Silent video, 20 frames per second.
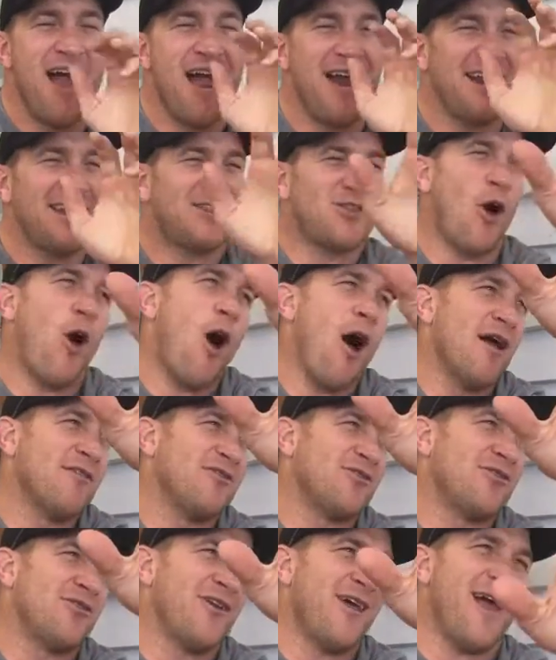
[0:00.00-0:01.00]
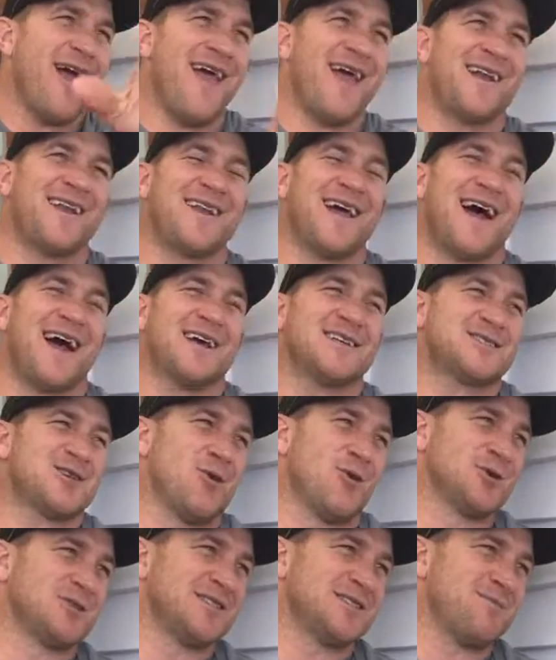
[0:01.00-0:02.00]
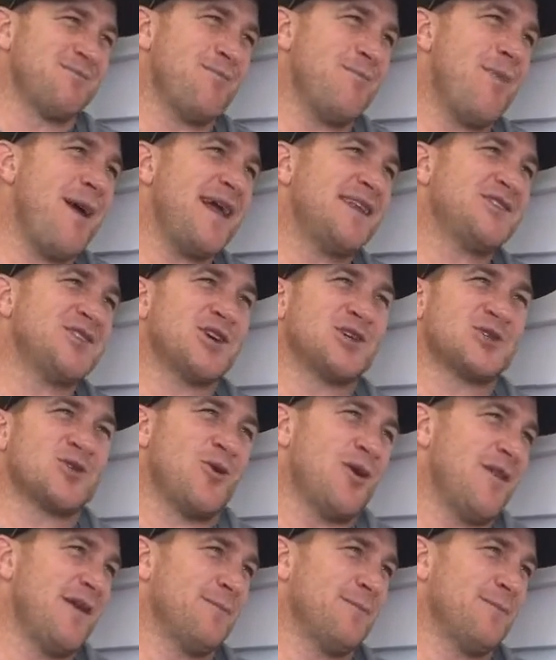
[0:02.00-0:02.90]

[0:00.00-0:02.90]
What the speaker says: and he dives and scores this magic try.